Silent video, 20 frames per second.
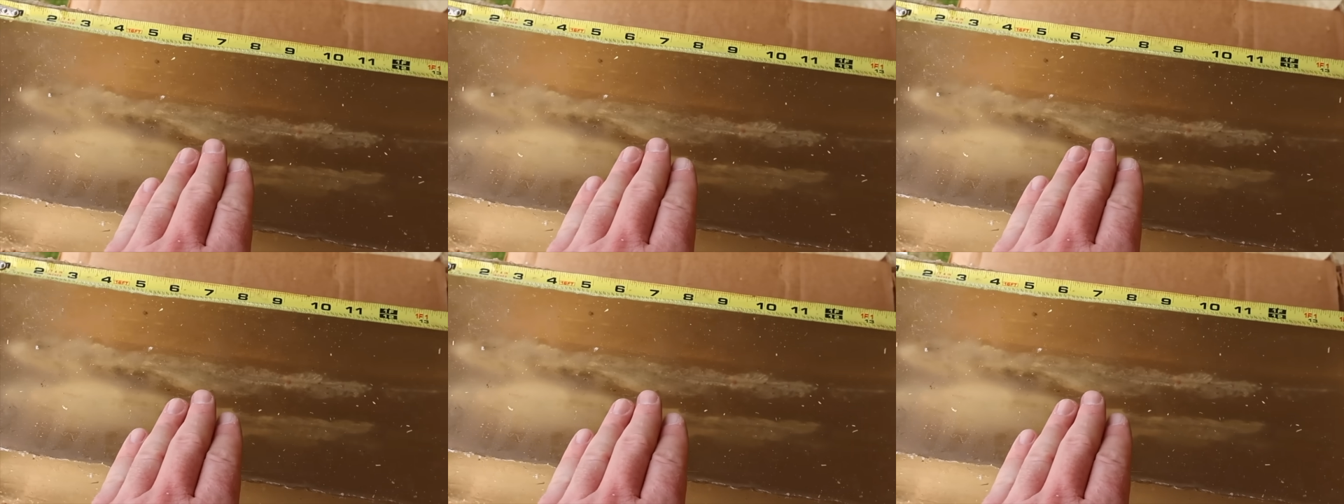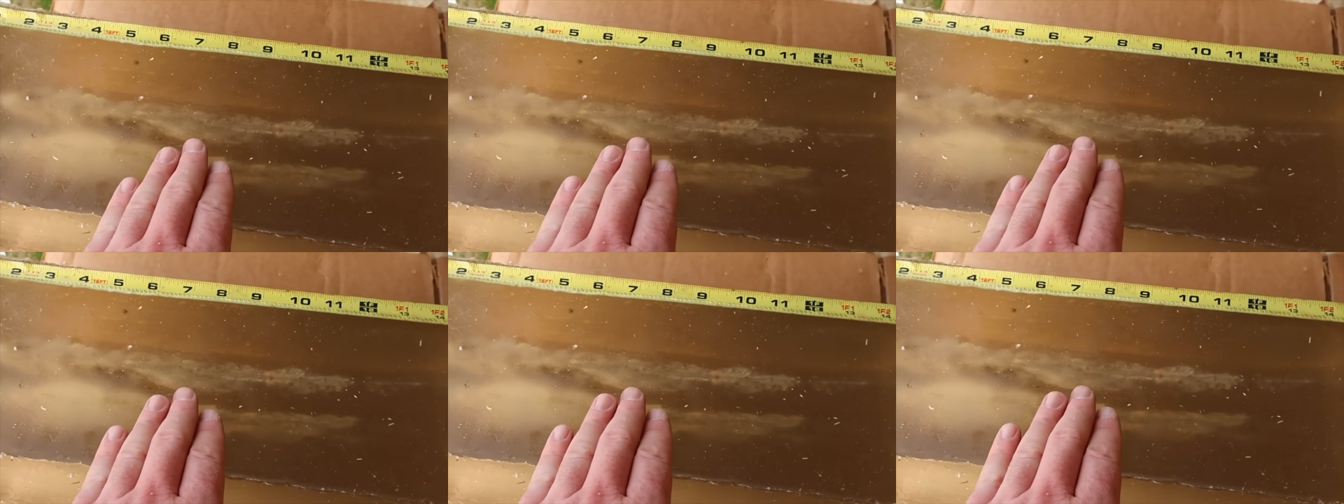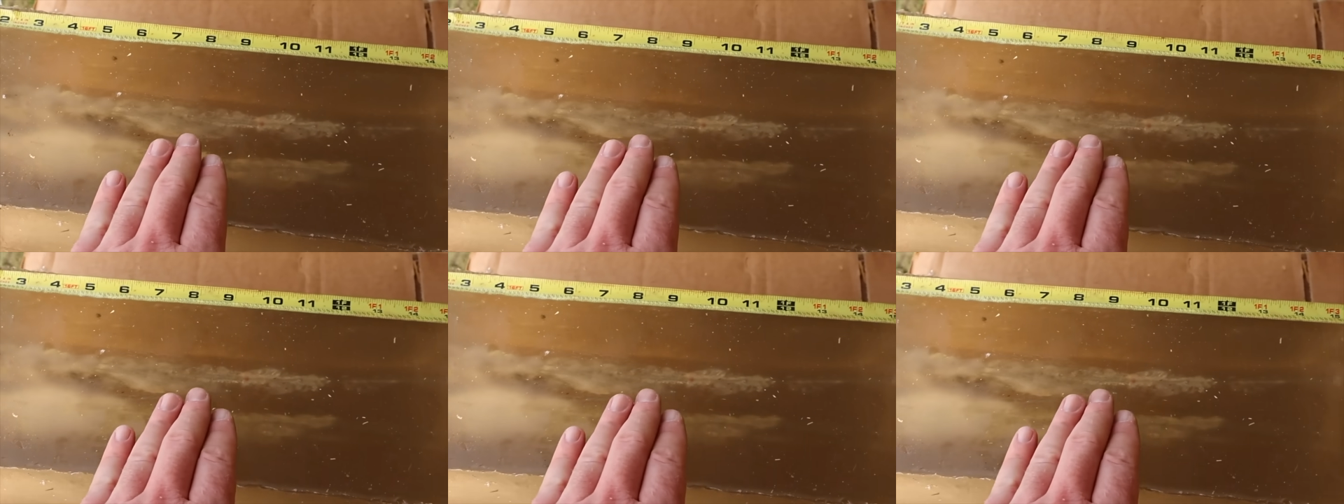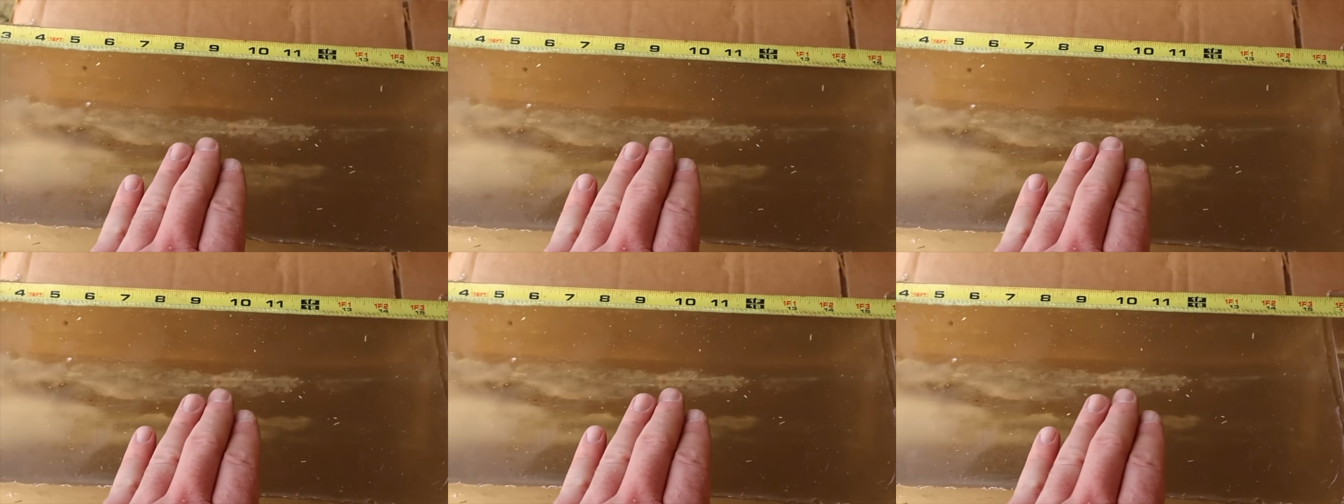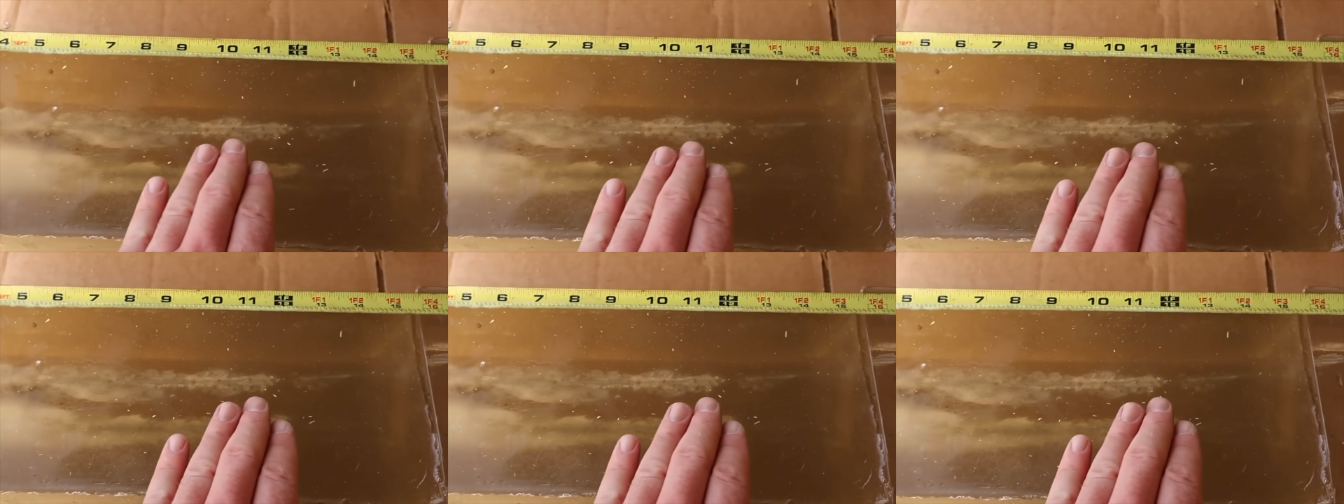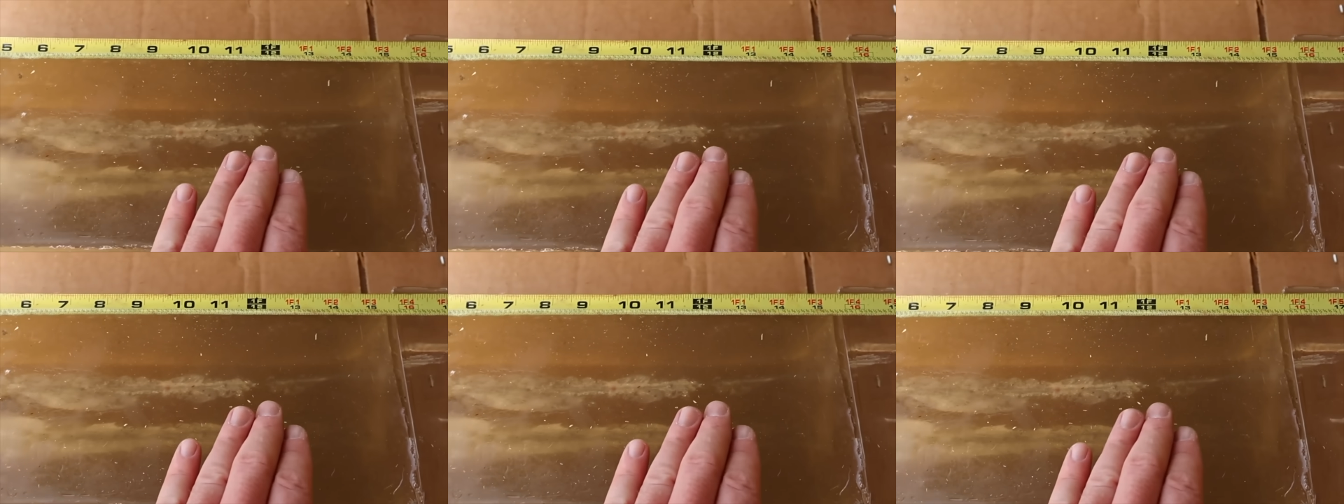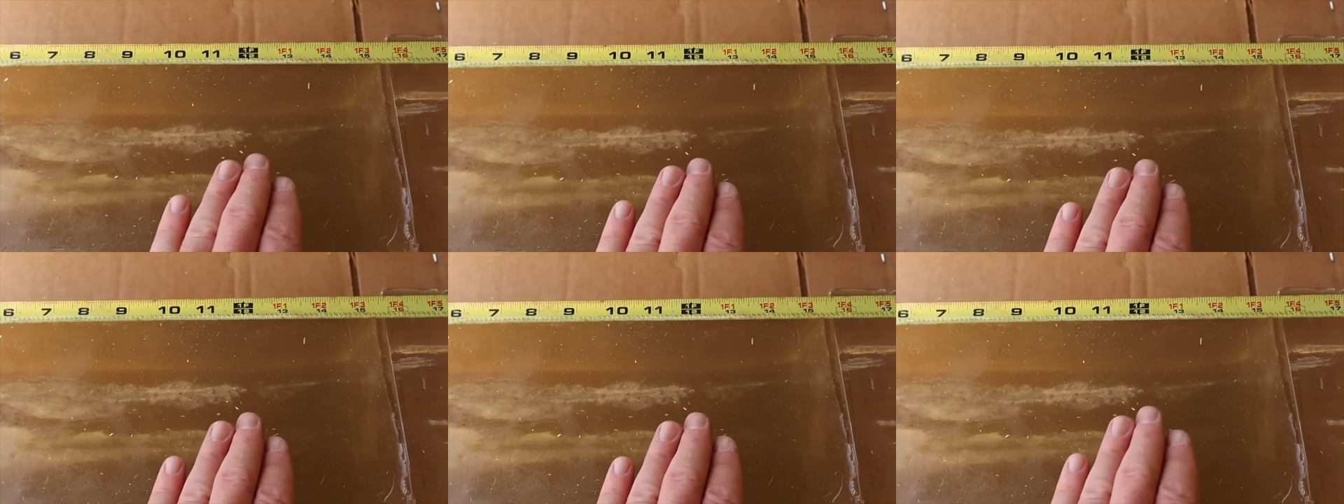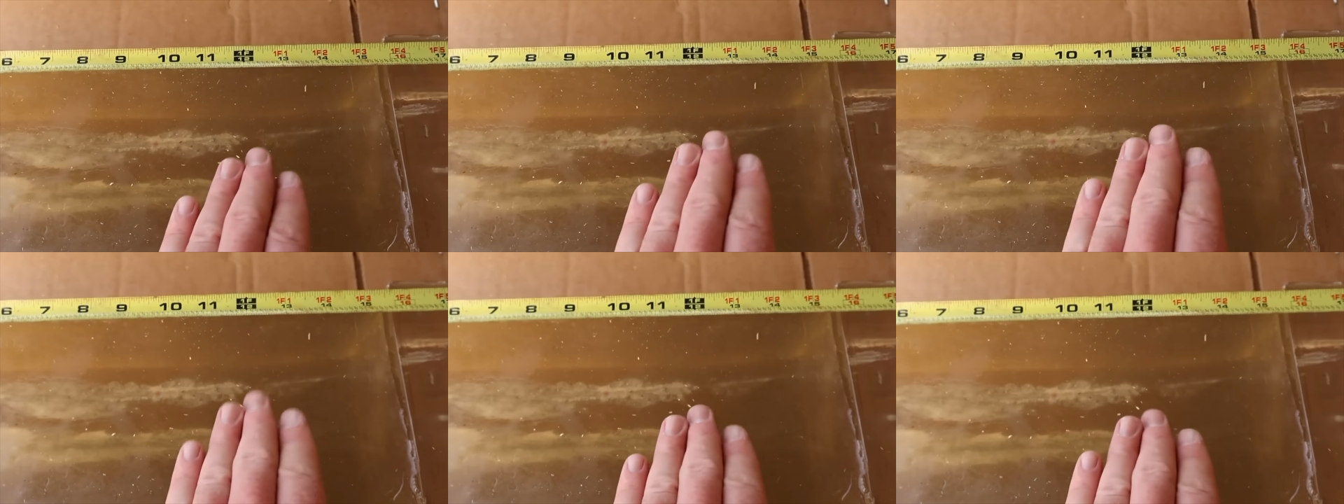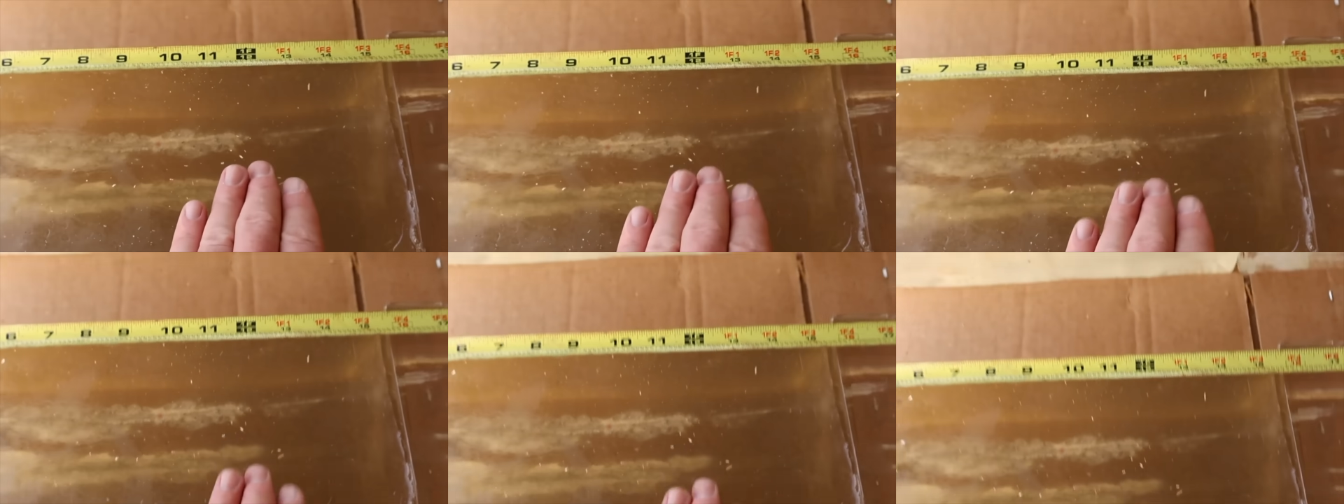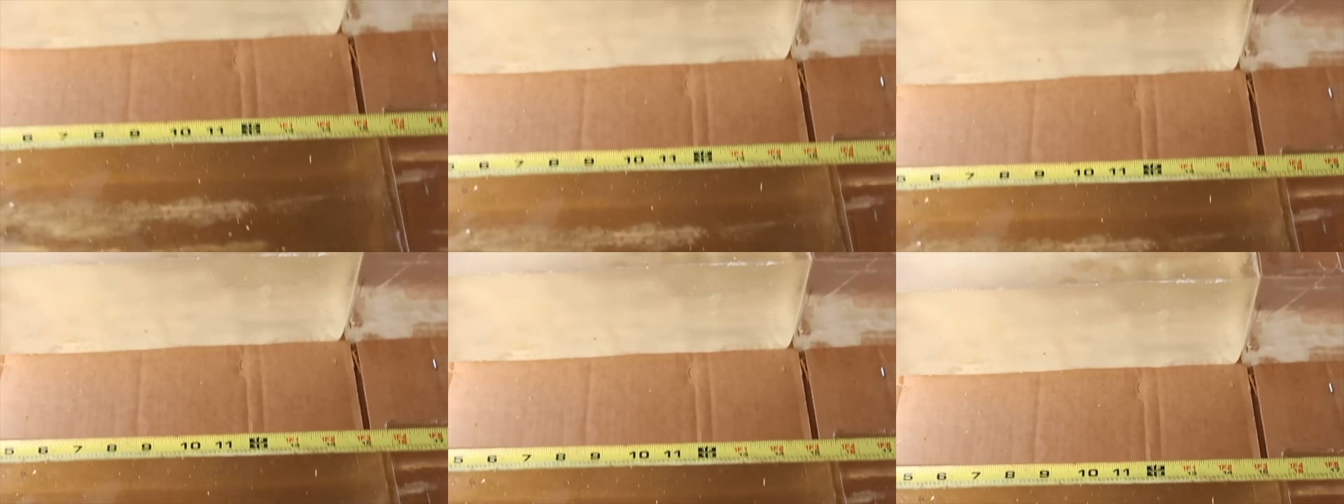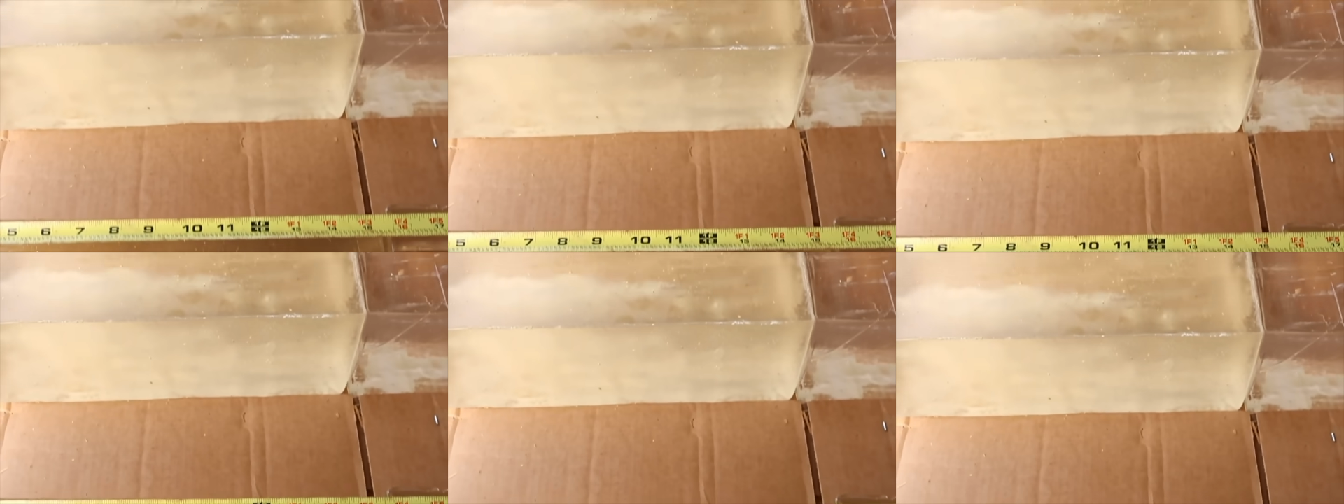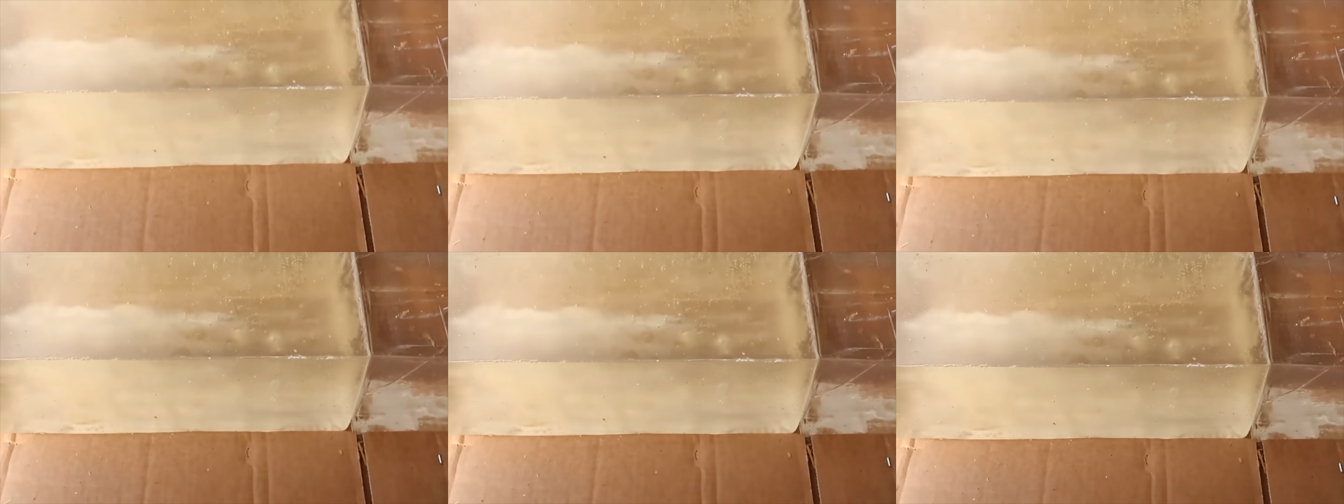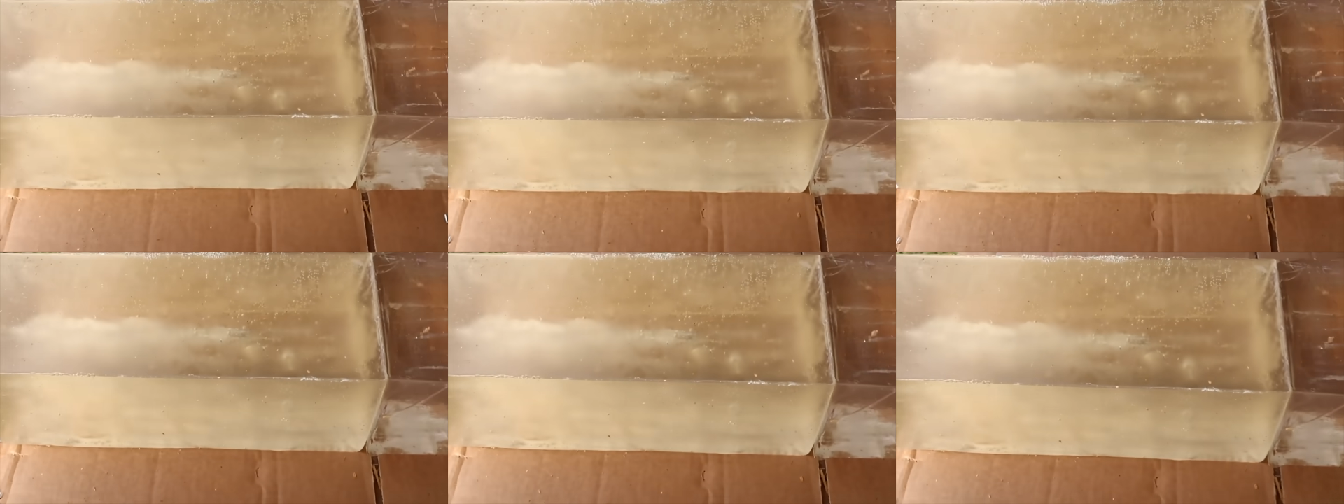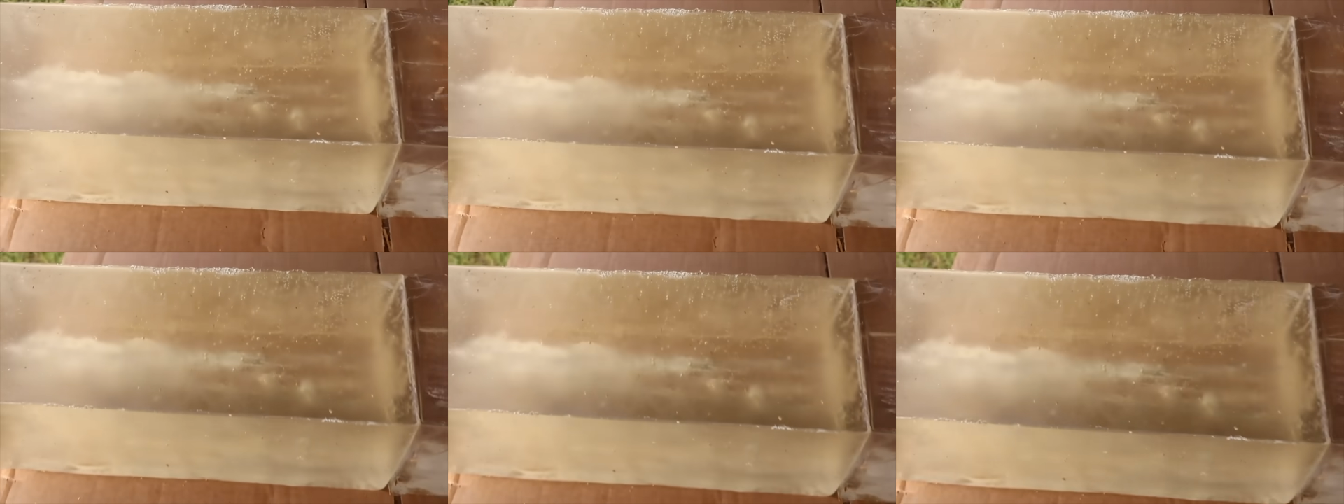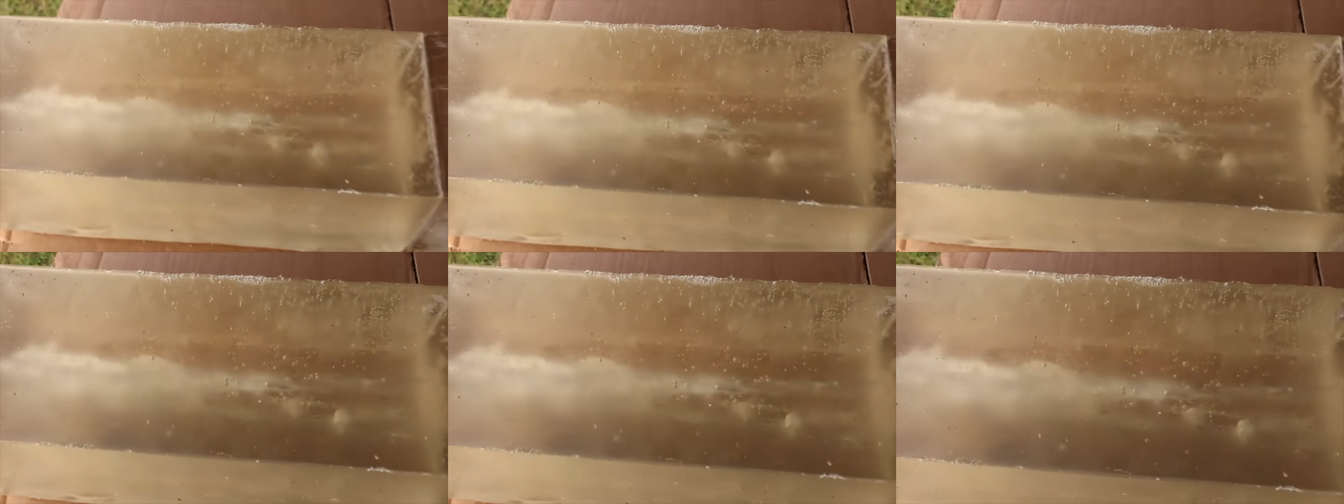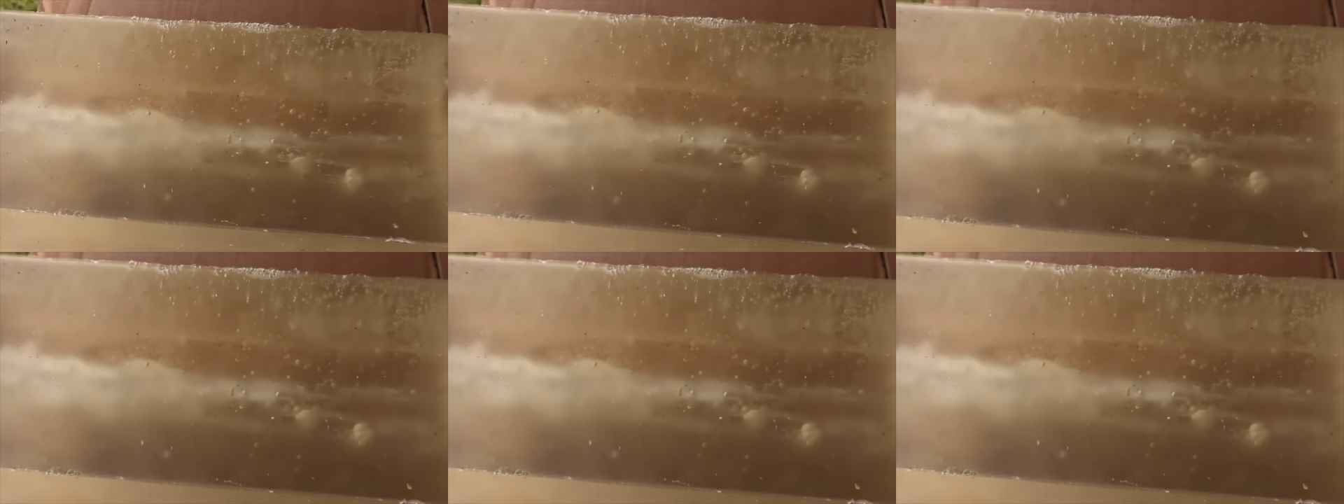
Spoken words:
[unreadable: no face in view]